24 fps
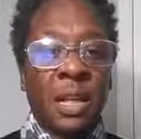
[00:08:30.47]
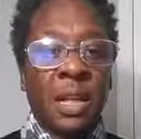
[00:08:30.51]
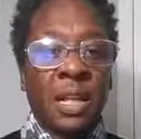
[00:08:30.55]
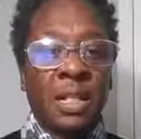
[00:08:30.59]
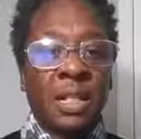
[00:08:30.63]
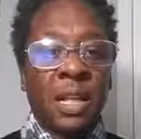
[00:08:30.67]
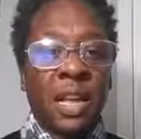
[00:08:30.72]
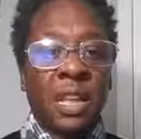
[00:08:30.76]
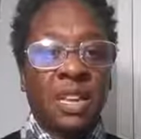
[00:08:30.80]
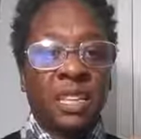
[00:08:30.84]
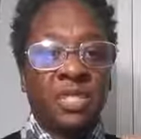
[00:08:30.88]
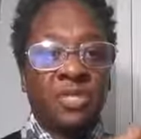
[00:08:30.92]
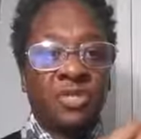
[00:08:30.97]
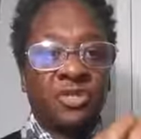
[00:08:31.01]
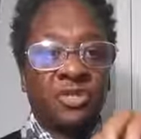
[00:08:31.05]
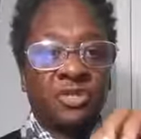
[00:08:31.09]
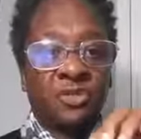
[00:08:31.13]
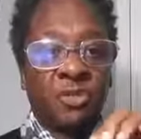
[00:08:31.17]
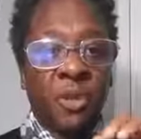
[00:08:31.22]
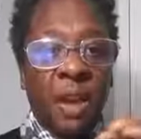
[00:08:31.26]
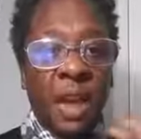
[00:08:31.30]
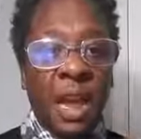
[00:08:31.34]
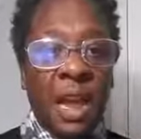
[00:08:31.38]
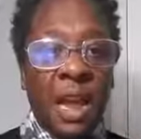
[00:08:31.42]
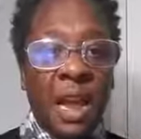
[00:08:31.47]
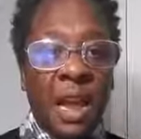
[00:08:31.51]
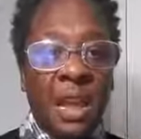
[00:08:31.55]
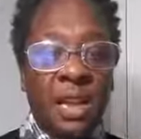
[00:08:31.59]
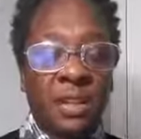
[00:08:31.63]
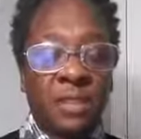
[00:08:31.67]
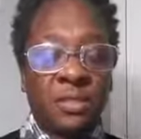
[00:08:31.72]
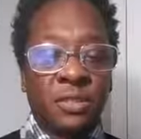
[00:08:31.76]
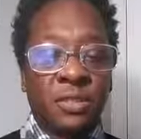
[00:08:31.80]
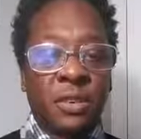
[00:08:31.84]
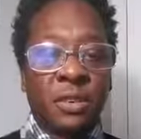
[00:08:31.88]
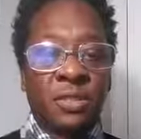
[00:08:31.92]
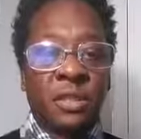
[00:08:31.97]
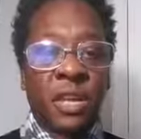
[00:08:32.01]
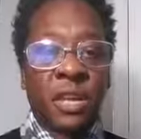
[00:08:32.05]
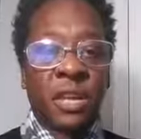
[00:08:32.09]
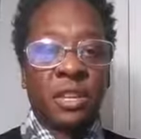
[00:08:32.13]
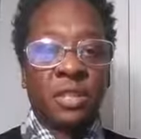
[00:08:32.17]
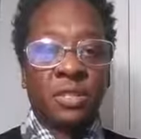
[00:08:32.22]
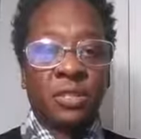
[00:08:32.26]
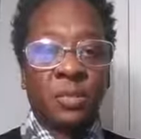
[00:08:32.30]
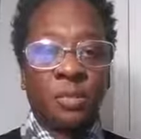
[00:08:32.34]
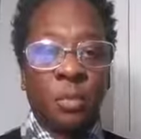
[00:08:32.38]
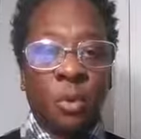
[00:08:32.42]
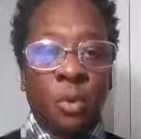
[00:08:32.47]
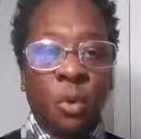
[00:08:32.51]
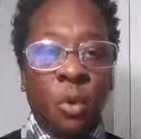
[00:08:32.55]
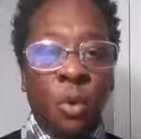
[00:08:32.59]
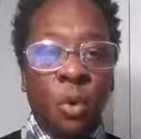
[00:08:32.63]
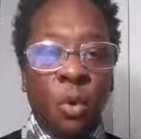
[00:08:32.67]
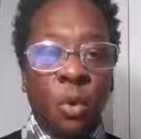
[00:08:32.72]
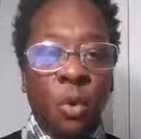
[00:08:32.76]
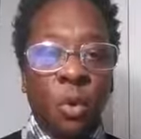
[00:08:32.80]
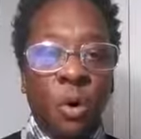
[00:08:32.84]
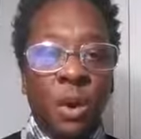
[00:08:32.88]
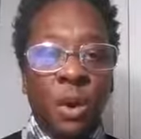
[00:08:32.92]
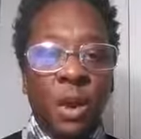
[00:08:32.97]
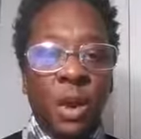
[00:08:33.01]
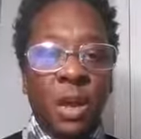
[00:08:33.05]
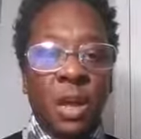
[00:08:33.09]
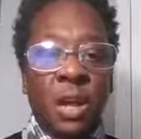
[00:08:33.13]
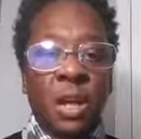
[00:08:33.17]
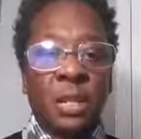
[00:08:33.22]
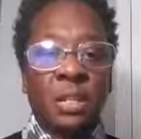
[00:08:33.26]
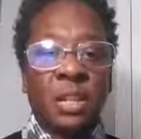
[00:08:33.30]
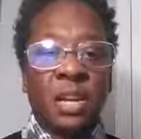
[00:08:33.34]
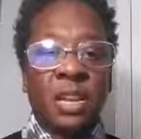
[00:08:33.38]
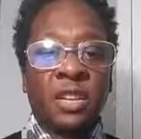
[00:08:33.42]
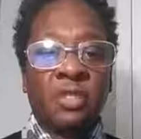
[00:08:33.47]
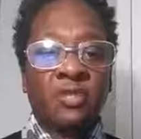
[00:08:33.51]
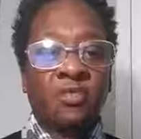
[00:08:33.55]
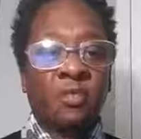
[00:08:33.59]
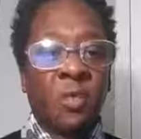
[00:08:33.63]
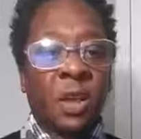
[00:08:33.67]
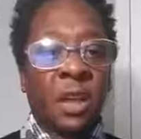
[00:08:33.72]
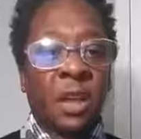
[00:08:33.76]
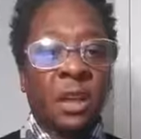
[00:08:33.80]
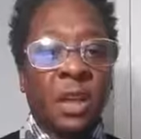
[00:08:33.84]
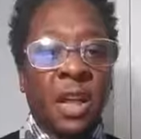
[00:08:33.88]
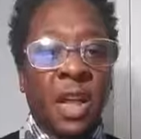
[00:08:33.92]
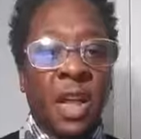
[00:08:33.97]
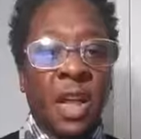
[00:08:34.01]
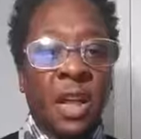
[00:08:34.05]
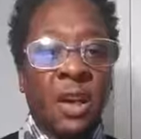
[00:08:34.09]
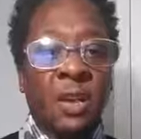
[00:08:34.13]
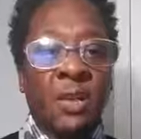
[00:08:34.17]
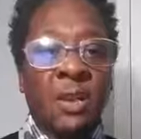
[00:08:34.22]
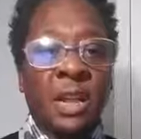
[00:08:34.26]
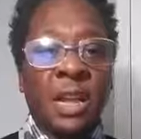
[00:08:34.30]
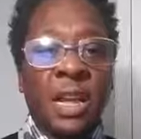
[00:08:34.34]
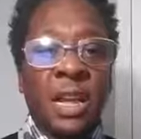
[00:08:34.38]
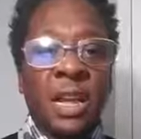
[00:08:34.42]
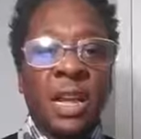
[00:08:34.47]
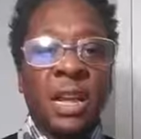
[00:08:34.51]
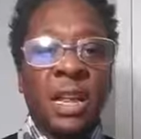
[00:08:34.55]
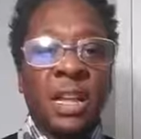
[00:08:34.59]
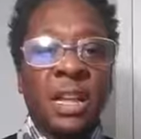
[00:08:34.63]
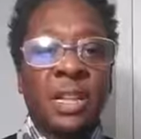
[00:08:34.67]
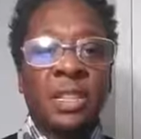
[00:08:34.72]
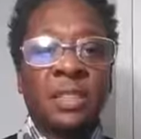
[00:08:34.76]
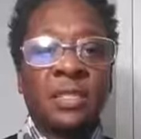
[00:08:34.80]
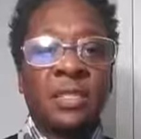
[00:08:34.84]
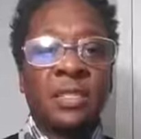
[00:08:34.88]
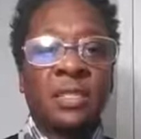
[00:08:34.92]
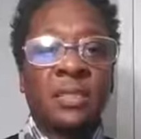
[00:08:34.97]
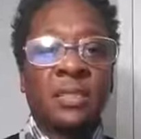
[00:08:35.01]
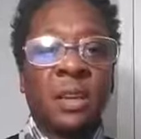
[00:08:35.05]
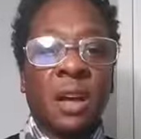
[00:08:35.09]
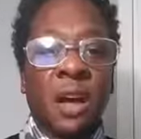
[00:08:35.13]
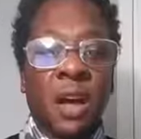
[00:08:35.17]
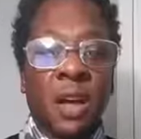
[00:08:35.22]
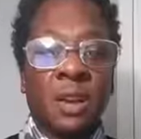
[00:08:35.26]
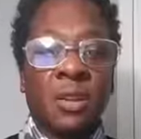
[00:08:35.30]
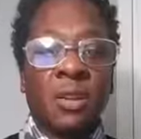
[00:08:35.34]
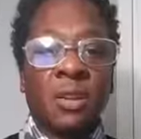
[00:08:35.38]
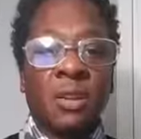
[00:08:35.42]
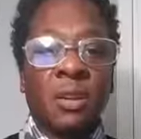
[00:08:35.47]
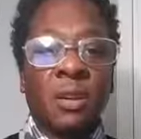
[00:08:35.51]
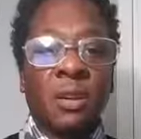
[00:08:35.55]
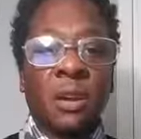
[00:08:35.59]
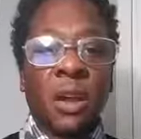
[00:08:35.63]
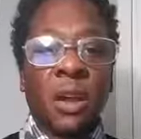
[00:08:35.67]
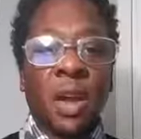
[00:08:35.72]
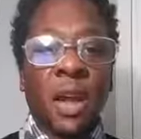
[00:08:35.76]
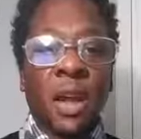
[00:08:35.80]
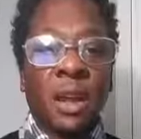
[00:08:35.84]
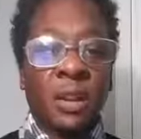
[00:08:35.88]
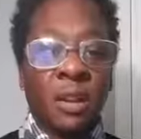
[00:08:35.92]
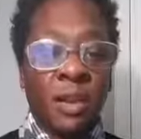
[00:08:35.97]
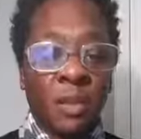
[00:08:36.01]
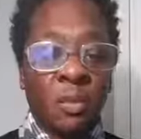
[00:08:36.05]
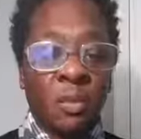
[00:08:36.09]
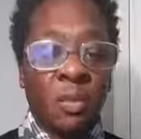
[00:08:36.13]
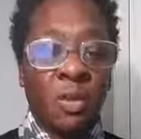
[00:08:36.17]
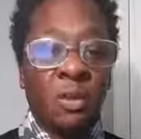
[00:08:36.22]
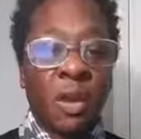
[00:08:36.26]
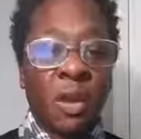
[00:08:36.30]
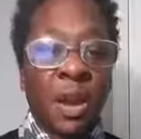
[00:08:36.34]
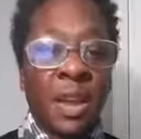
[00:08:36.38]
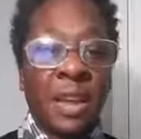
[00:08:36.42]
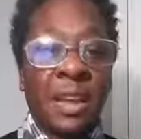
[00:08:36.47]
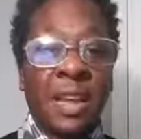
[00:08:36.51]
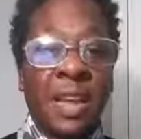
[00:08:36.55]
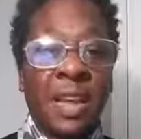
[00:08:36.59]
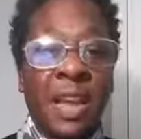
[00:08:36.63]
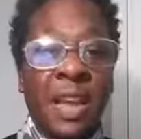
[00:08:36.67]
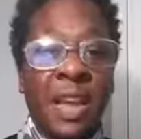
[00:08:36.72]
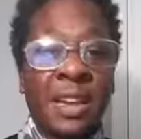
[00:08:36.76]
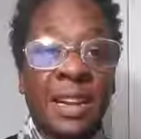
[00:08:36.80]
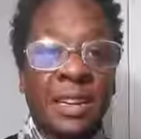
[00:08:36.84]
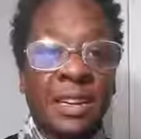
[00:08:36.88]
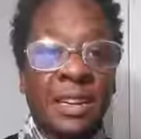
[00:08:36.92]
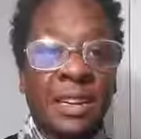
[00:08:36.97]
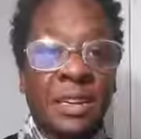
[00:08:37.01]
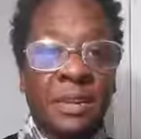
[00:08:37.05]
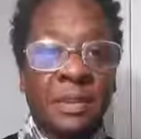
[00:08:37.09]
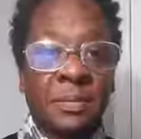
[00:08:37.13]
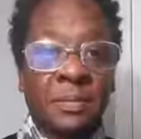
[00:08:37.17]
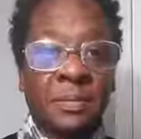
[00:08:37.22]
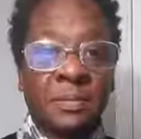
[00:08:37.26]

that is trash, that is poor, that is run down, it is under a Democratic candidate.